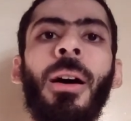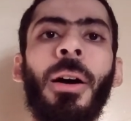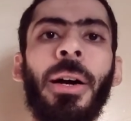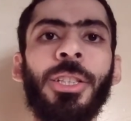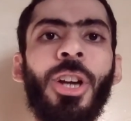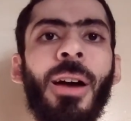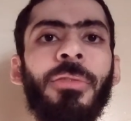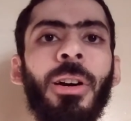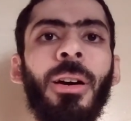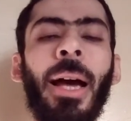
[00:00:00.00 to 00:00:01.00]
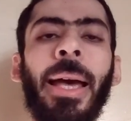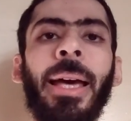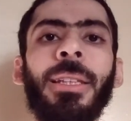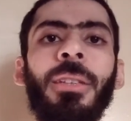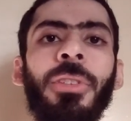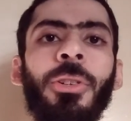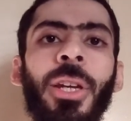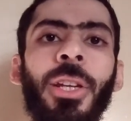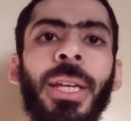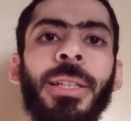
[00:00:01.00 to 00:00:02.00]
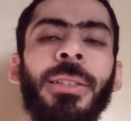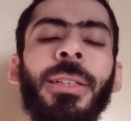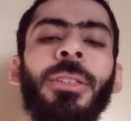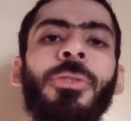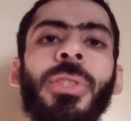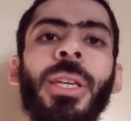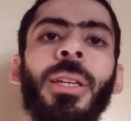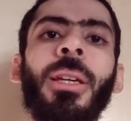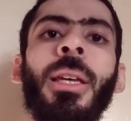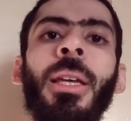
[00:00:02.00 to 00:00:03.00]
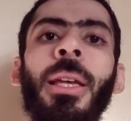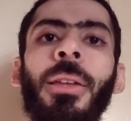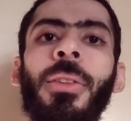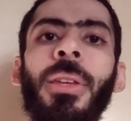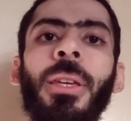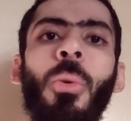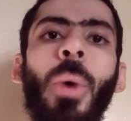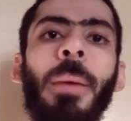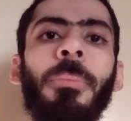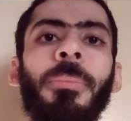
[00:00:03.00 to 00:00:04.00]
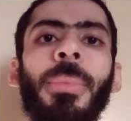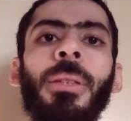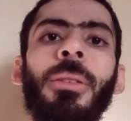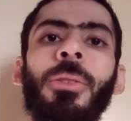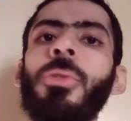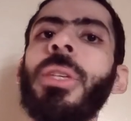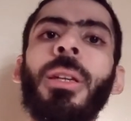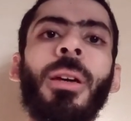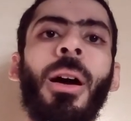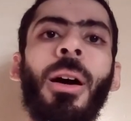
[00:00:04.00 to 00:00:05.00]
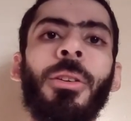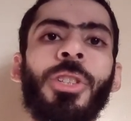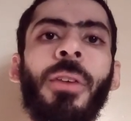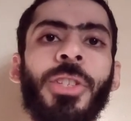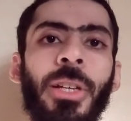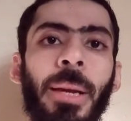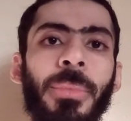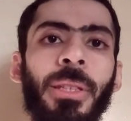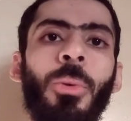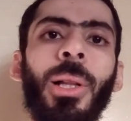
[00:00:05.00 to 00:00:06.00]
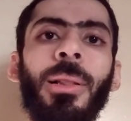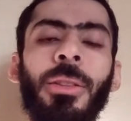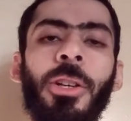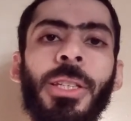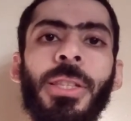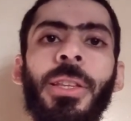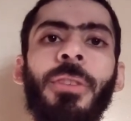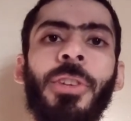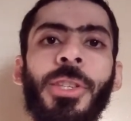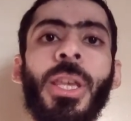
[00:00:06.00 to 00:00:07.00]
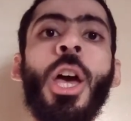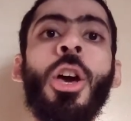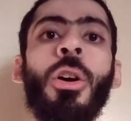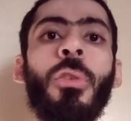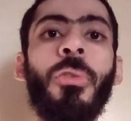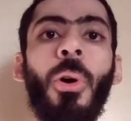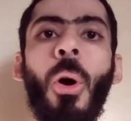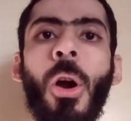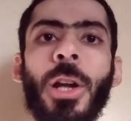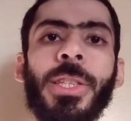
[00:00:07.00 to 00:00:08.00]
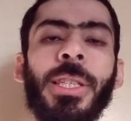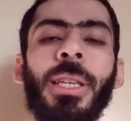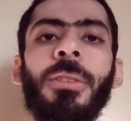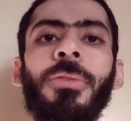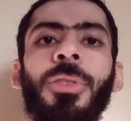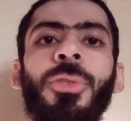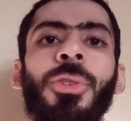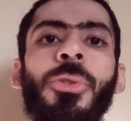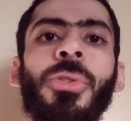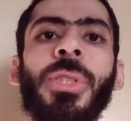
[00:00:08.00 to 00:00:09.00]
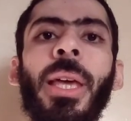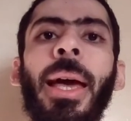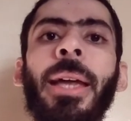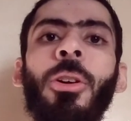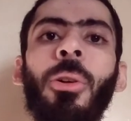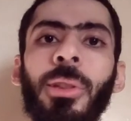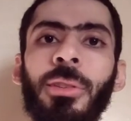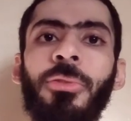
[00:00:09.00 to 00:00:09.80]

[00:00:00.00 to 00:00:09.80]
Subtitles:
Java and if you created it using the web using JavaScript. You will notice the difference. Of course, if you use an older